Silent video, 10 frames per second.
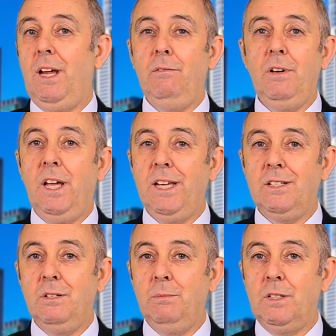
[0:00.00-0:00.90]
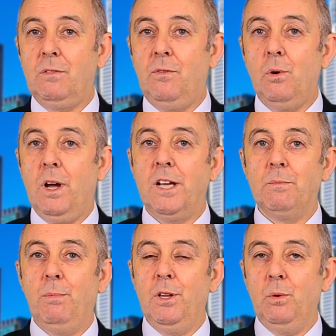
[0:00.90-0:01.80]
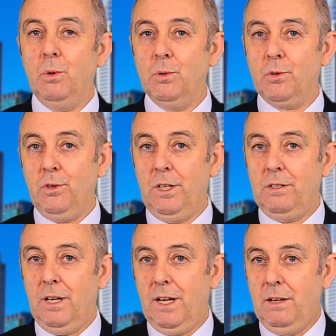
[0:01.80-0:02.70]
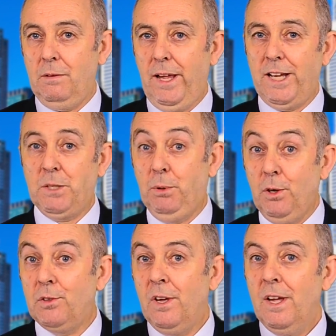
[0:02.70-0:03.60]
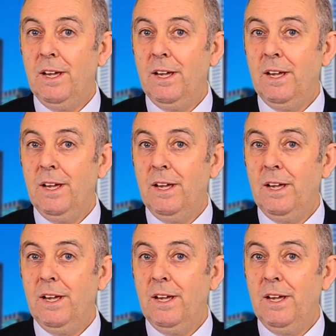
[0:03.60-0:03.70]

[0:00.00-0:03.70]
every estimate forecast by the Wall Street experts,